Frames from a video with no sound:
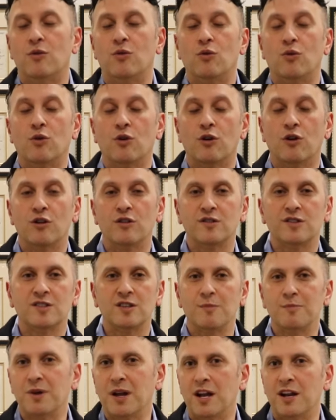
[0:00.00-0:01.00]
or
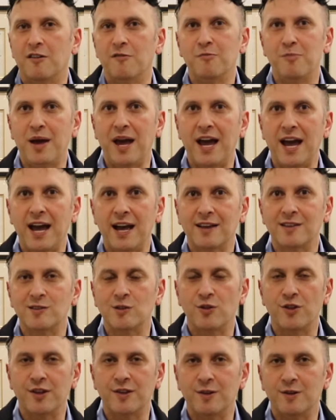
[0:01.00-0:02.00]
some kind of bag
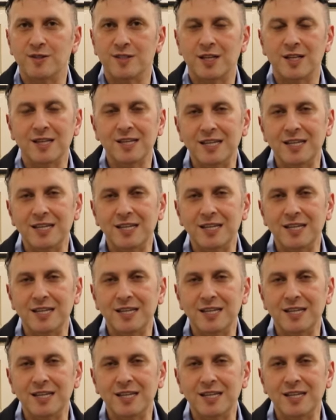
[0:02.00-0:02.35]
so that there's at